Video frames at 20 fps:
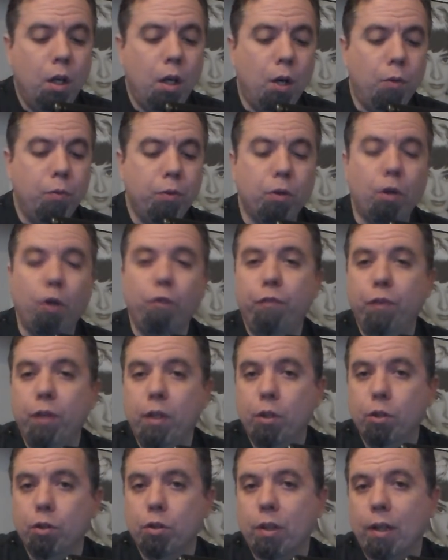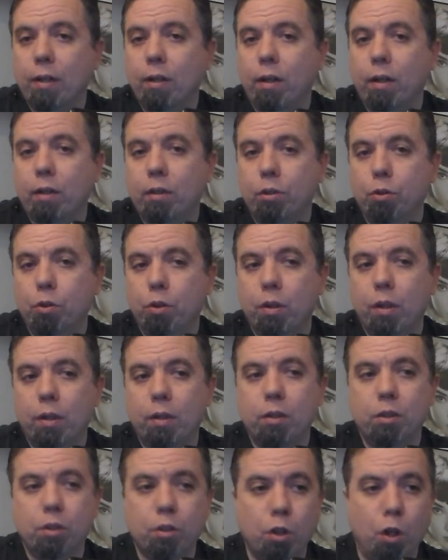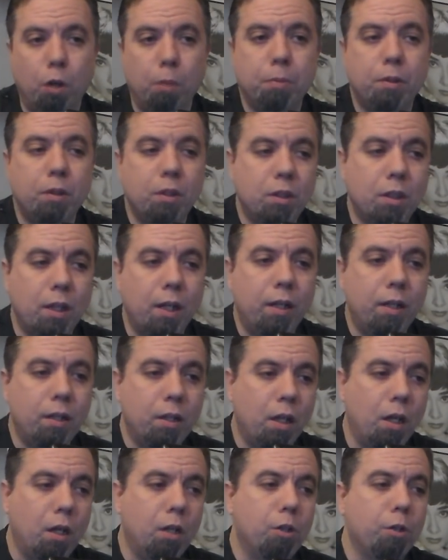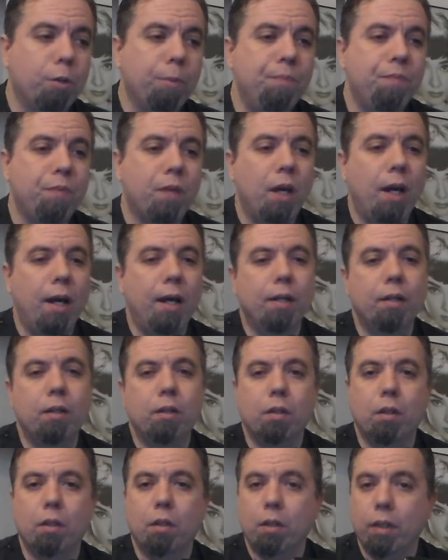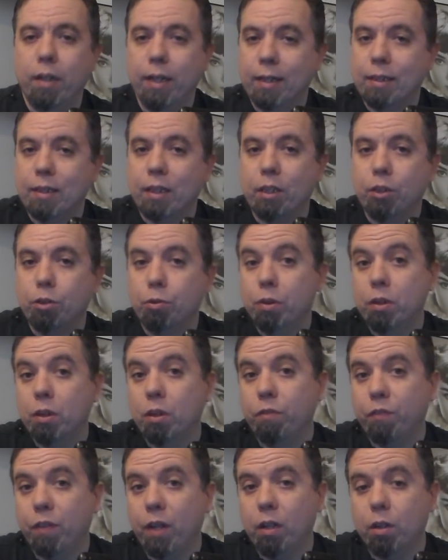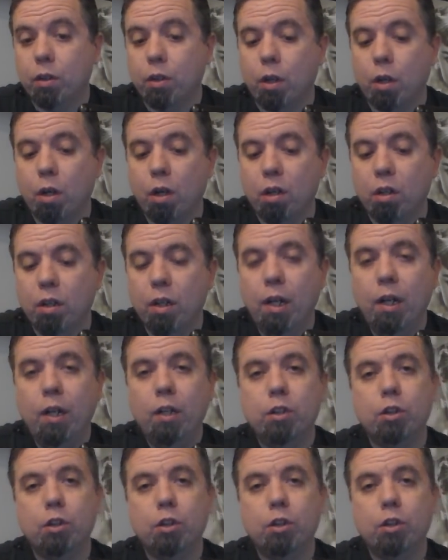With all figures I like to look at the sculpt, design, and color, and the accessories and the file card.